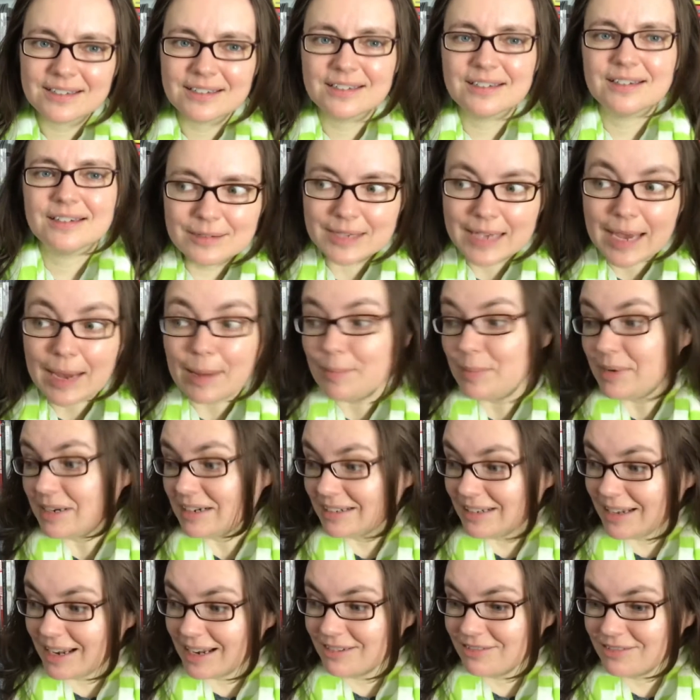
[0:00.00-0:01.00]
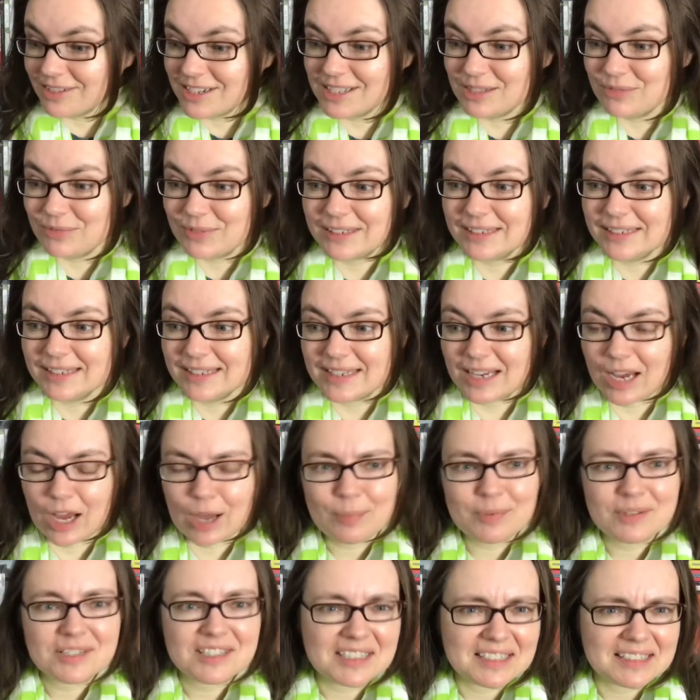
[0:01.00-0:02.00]
Yeah, but a lot of it is really the
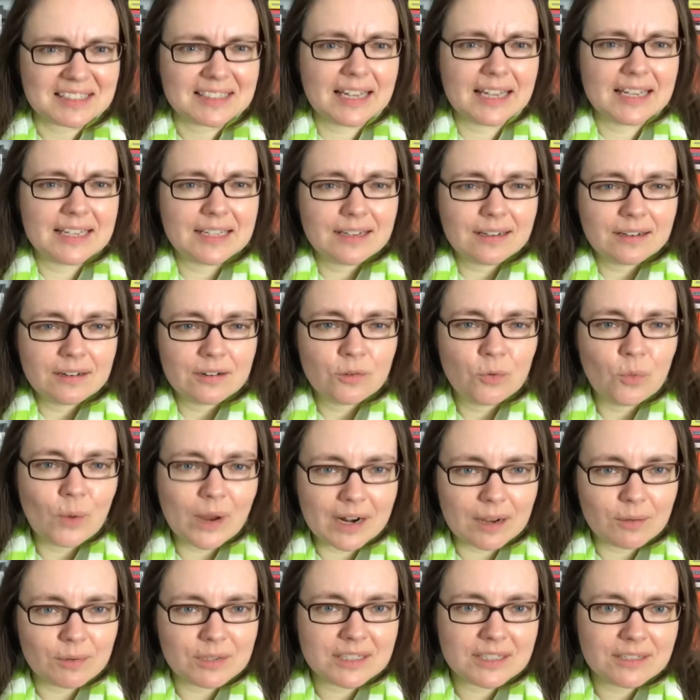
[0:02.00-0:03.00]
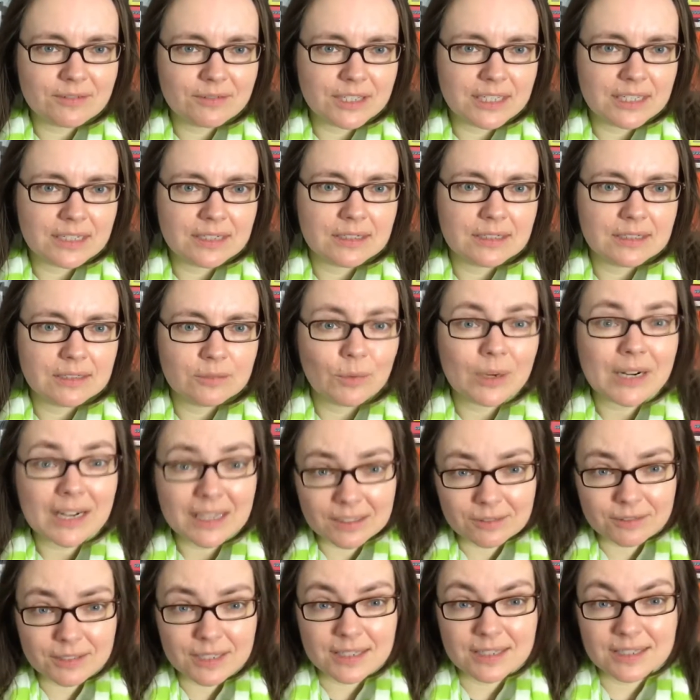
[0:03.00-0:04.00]
opposite. Like when I lived
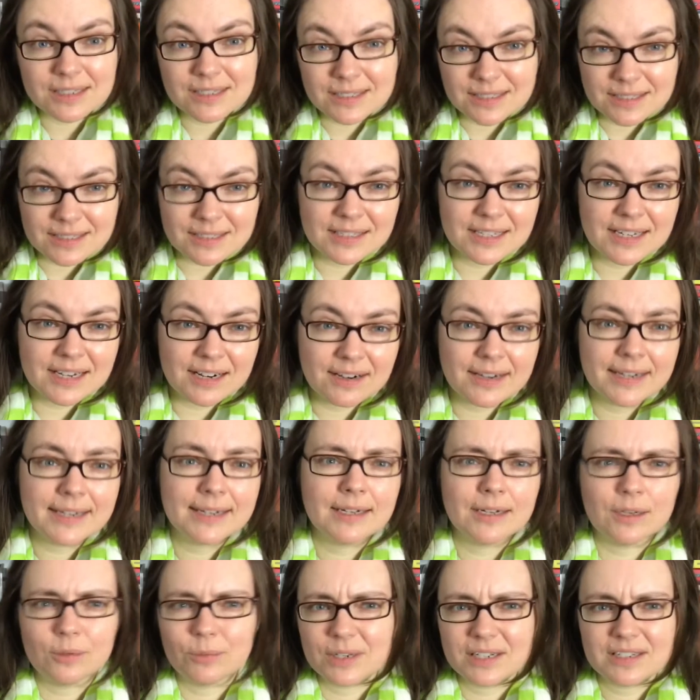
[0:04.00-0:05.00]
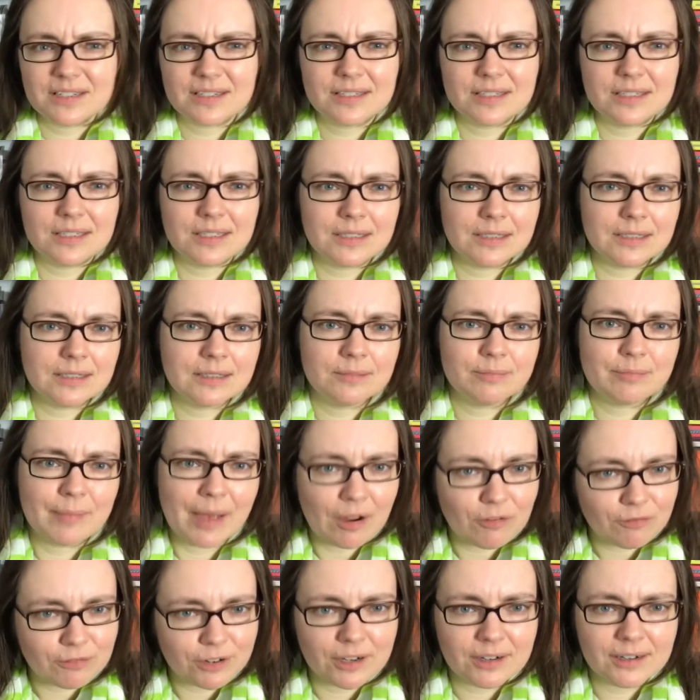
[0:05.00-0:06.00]
in the DC area, I went to see
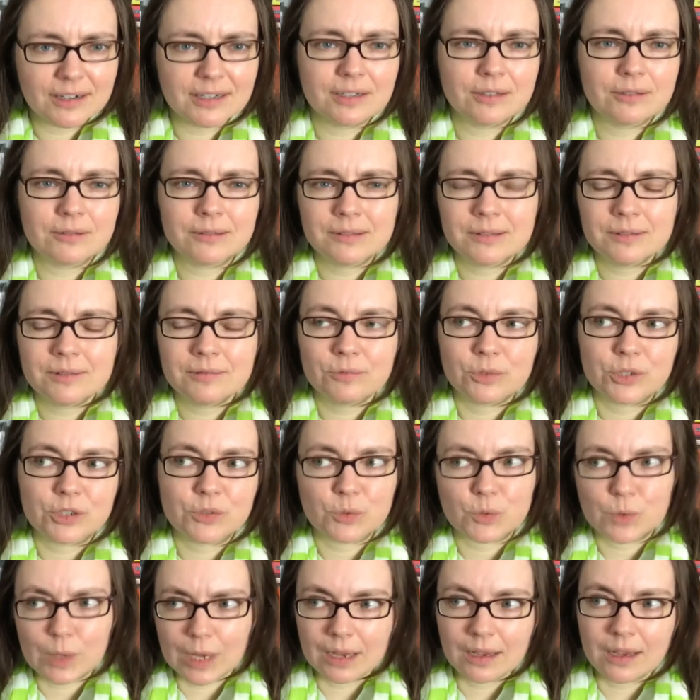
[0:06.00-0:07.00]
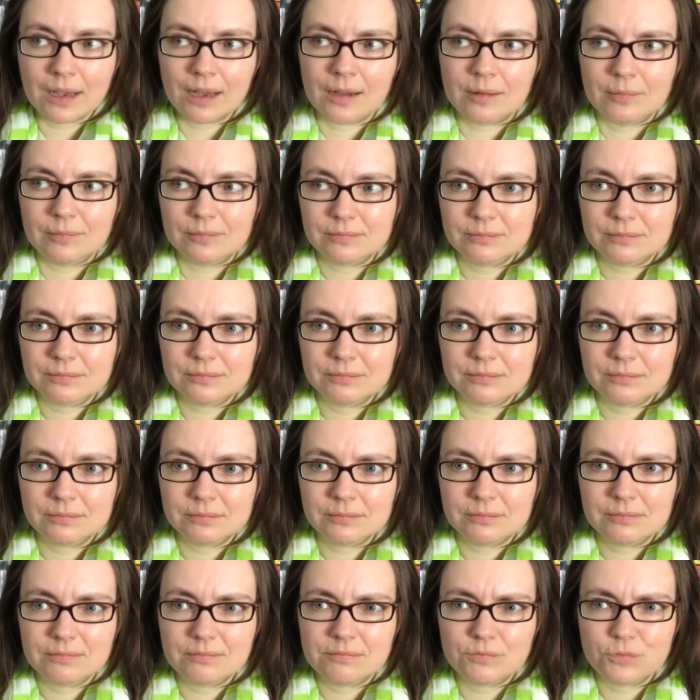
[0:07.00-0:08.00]
Mount Vernon, which is
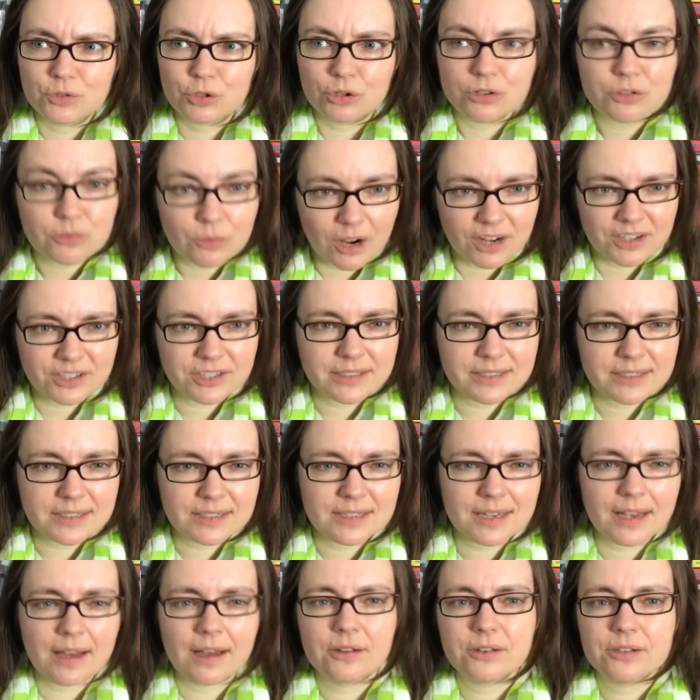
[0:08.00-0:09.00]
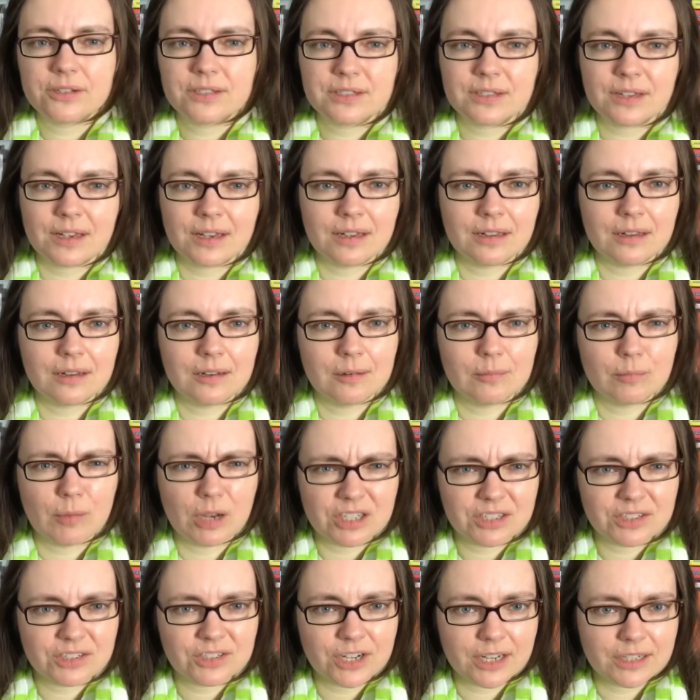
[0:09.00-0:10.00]
George Washington's house, and
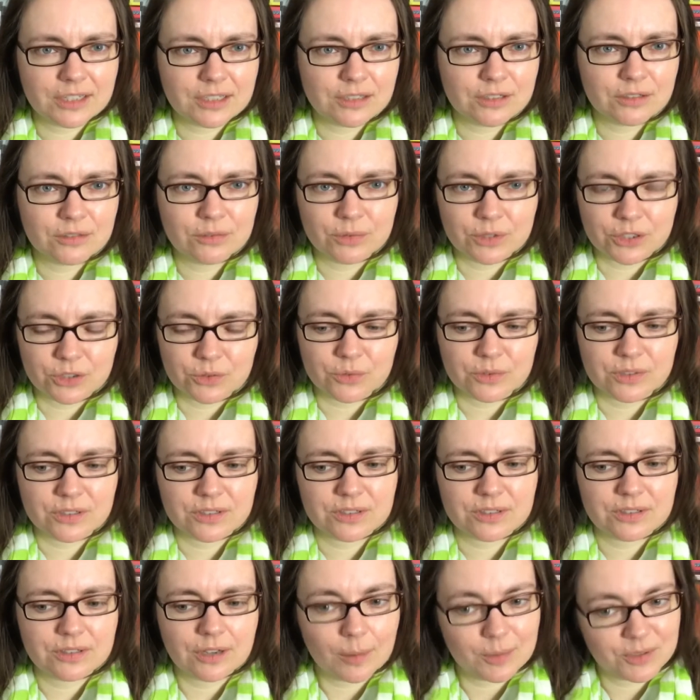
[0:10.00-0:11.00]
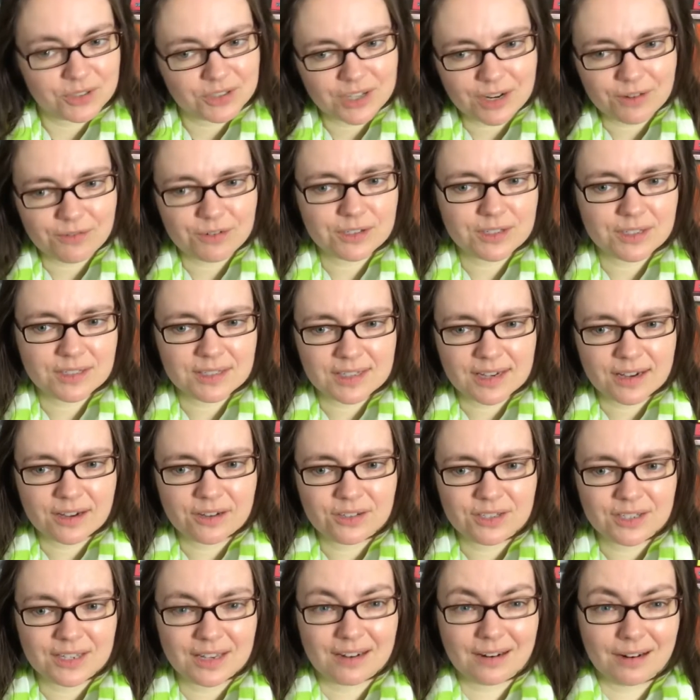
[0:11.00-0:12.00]
Monticello, which was Thomas Jefferson's
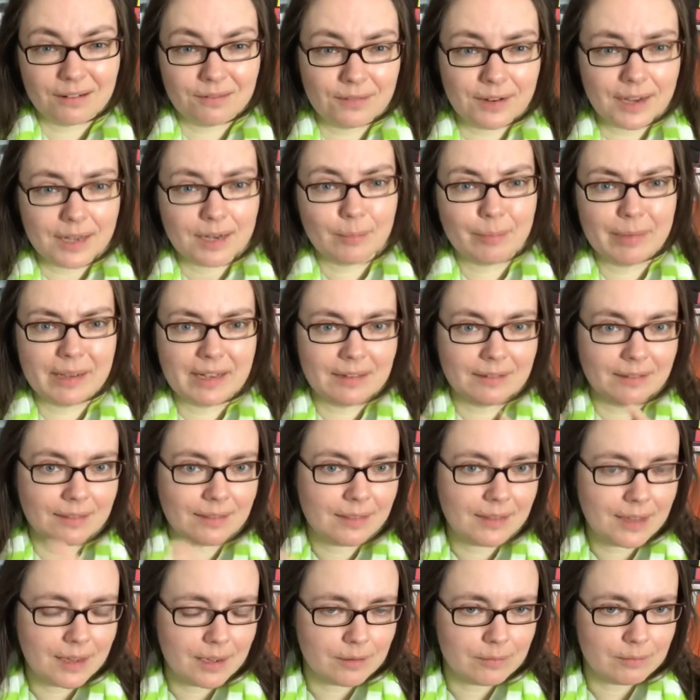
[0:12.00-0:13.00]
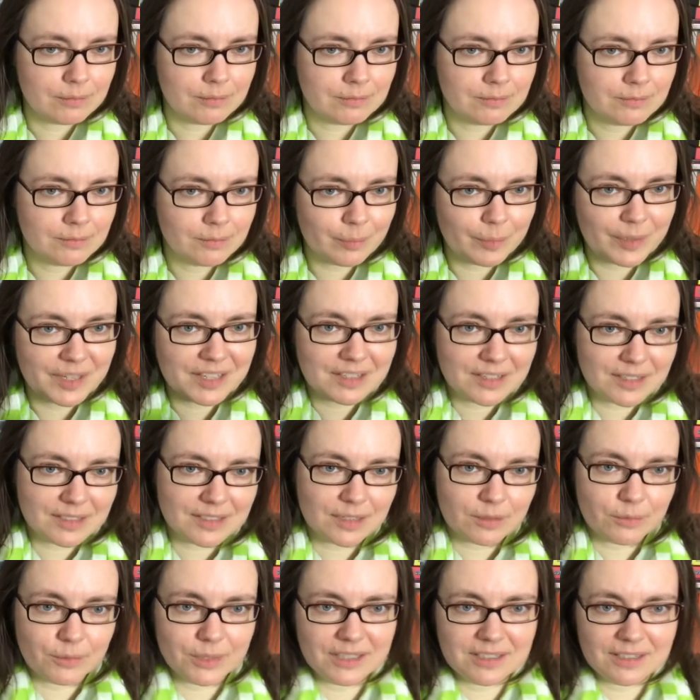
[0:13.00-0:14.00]
house, and I read about them because I
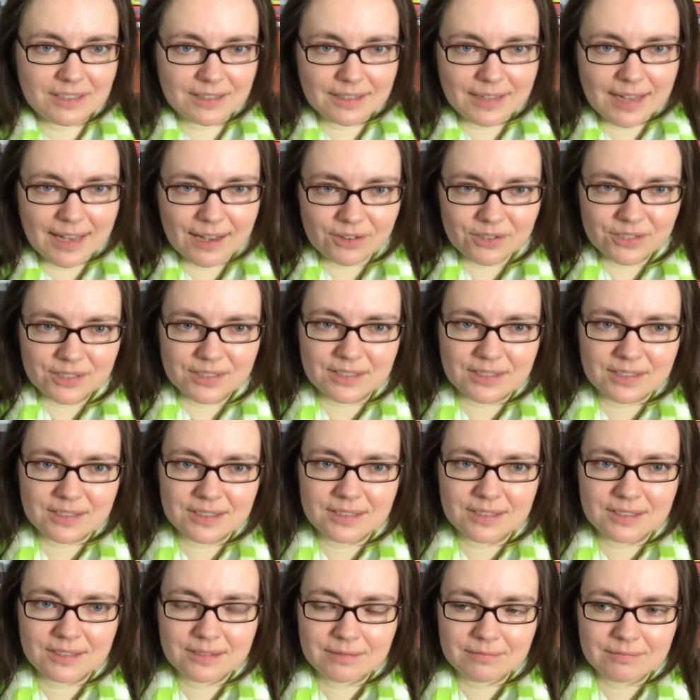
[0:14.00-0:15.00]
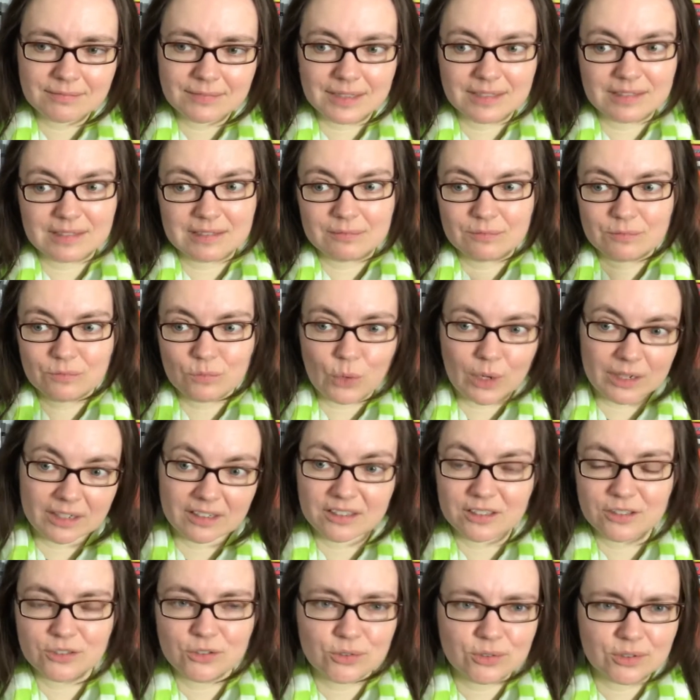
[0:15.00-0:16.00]
went to the houses and went on
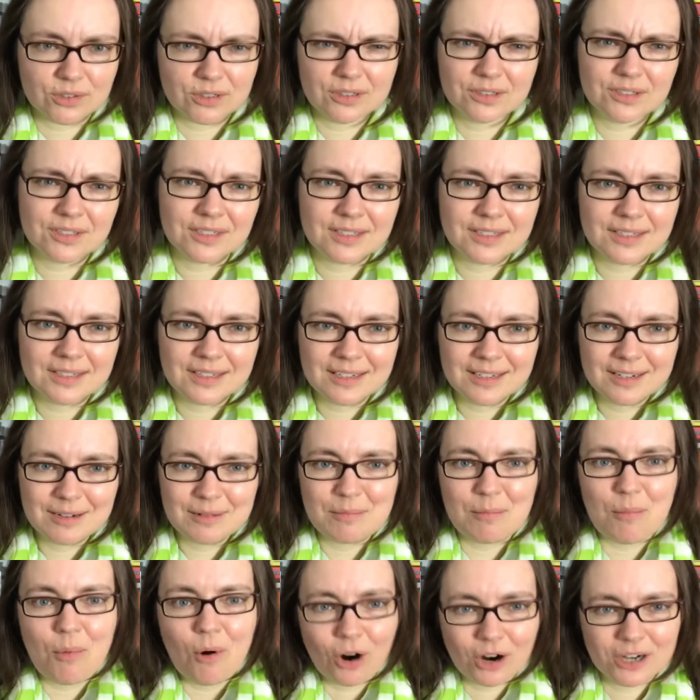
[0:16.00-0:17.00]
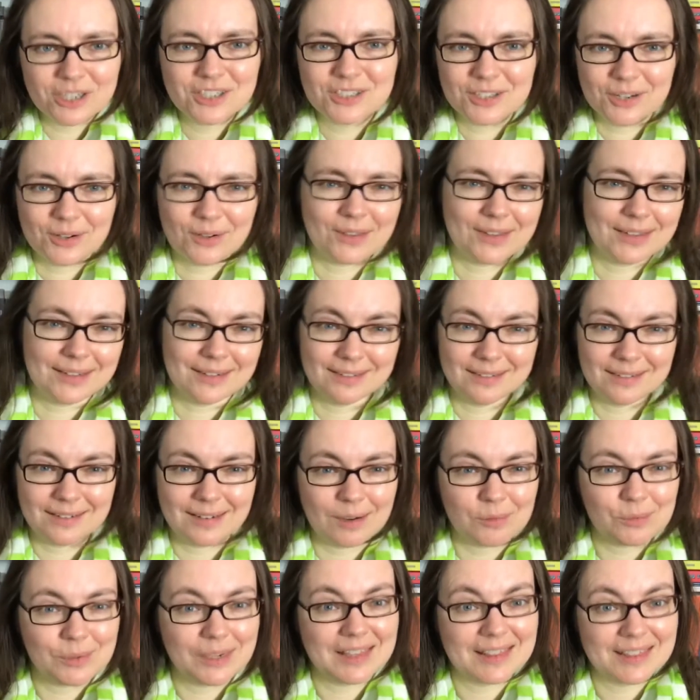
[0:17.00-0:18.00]
the tours, more so than I
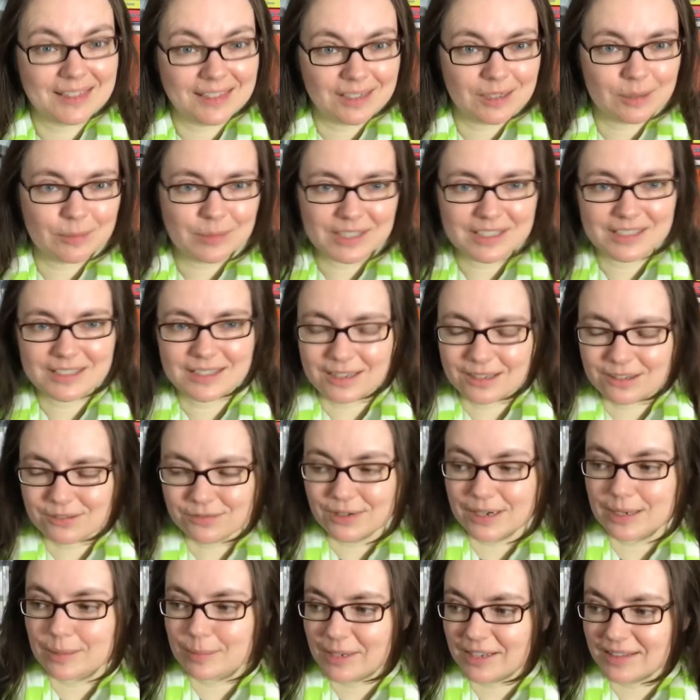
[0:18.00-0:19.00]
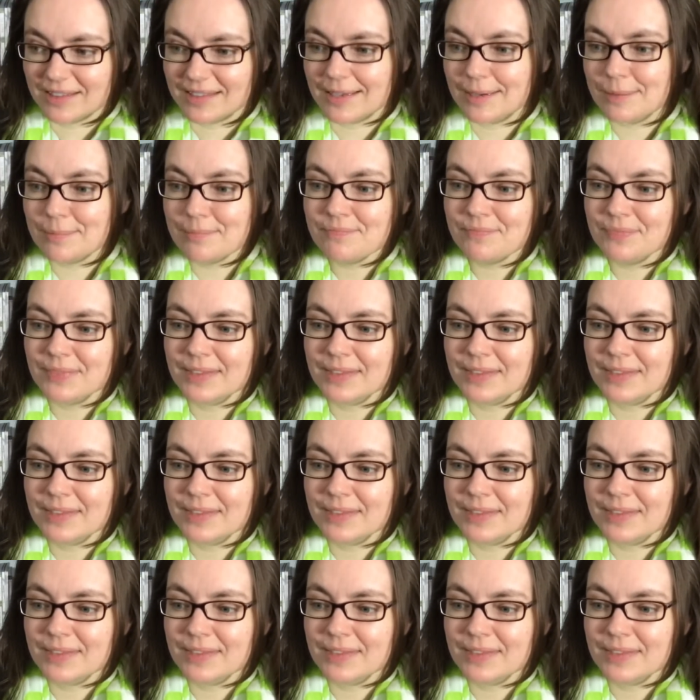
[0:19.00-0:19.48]
went there because I had read about them.